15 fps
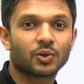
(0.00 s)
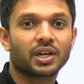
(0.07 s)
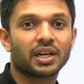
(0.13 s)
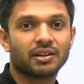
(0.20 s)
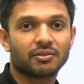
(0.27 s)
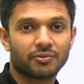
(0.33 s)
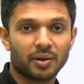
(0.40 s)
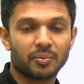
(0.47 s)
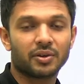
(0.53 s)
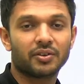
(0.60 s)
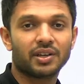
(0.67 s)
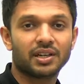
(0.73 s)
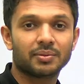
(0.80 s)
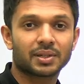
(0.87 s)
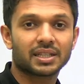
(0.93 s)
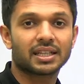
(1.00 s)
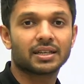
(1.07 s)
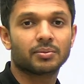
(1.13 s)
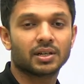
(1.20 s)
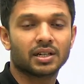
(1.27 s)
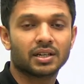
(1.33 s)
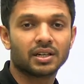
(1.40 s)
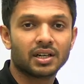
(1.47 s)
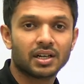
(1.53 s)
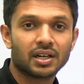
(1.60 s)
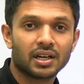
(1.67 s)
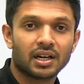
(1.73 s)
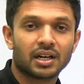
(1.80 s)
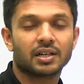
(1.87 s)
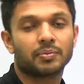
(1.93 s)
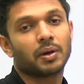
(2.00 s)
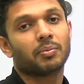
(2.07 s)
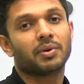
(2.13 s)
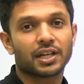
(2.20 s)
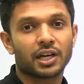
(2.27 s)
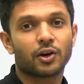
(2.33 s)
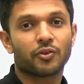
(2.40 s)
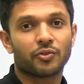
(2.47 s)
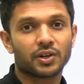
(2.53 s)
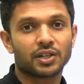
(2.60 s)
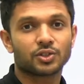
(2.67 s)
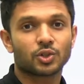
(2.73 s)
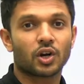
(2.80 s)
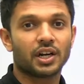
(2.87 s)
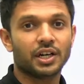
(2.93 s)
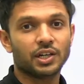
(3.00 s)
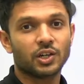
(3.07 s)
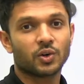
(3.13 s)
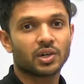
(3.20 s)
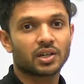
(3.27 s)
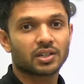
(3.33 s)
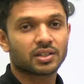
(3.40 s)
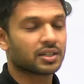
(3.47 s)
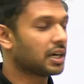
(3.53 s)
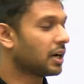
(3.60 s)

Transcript: Okay, February, matlab, Republic Day offer is already over.